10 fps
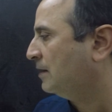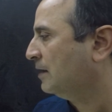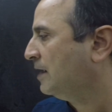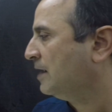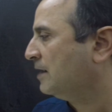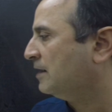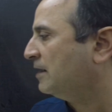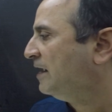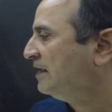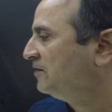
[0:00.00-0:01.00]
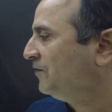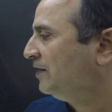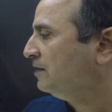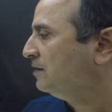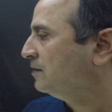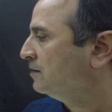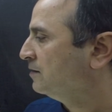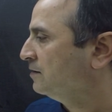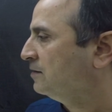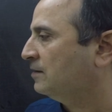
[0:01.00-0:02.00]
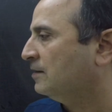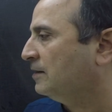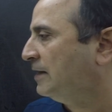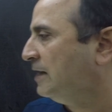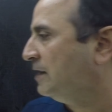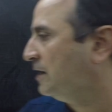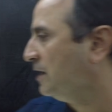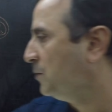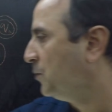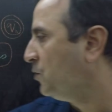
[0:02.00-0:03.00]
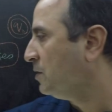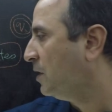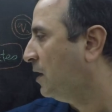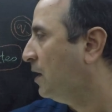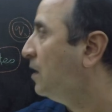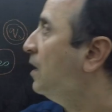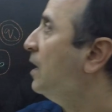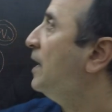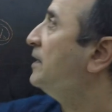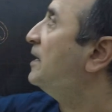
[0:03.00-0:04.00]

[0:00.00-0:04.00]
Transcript: and it will take input an